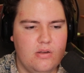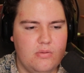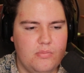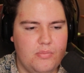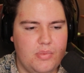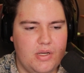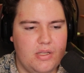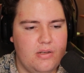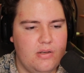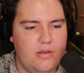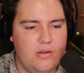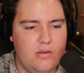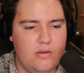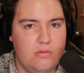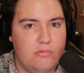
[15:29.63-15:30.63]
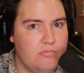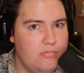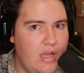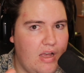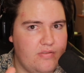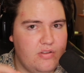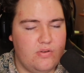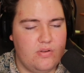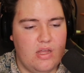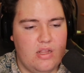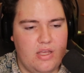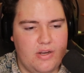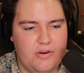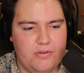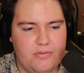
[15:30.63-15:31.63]
But I have to do that
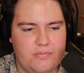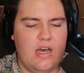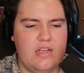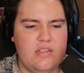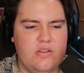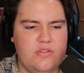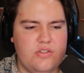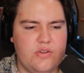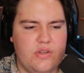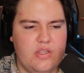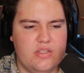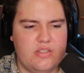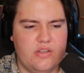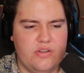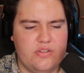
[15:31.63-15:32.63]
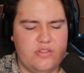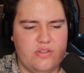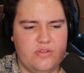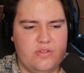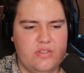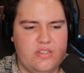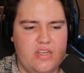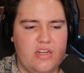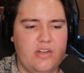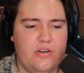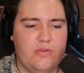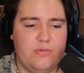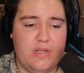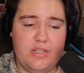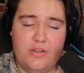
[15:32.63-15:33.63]
later. As I was doing this, I also decided to
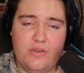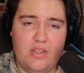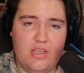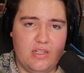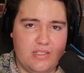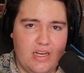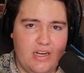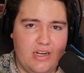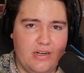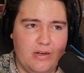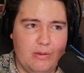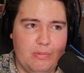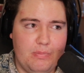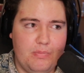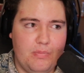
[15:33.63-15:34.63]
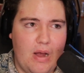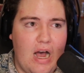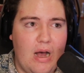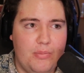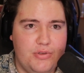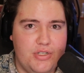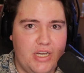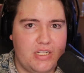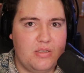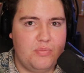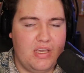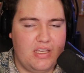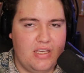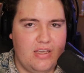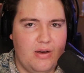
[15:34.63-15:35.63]
redo the entire object
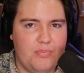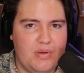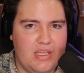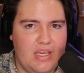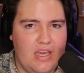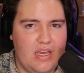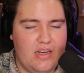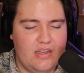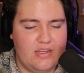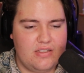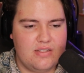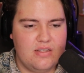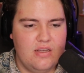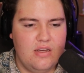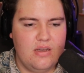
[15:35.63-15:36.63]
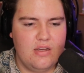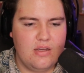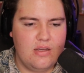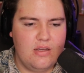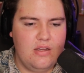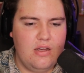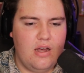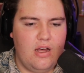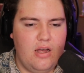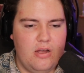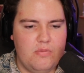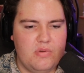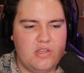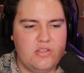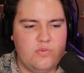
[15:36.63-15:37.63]
picking up mechanics.
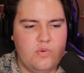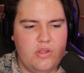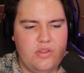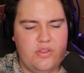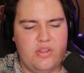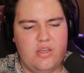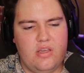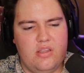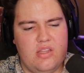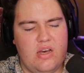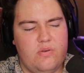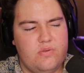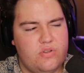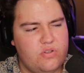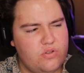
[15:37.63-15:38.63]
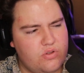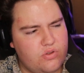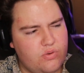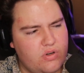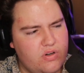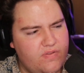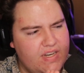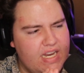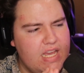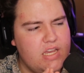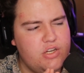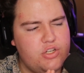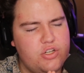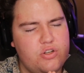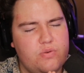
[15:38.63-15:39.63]
Because one thing that was sort of an
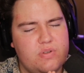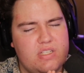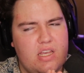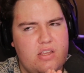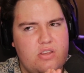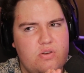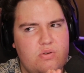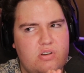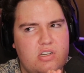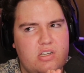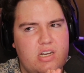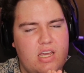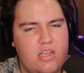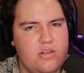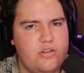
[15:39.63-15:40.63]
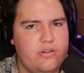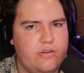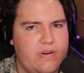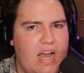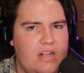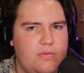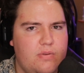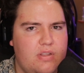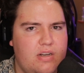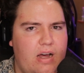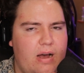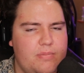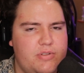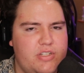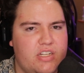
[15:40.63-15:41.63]
issue is that you could interact with an
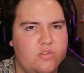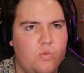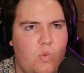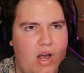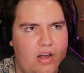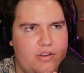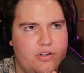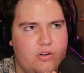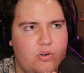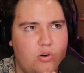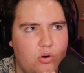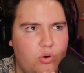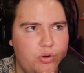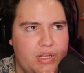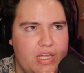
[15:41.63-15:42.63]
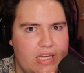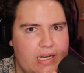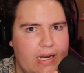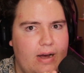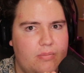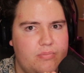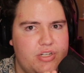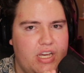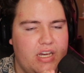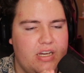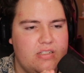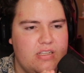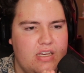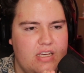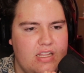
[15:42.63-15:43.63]
object while you're holding an
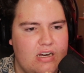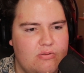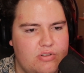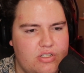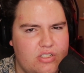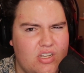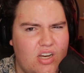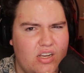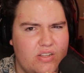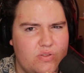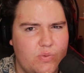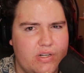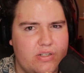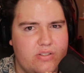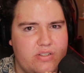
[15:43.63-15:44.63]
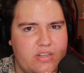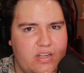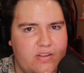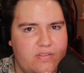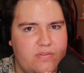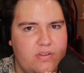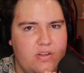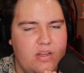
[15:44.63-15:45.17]
object, and that would just cause weird stuff.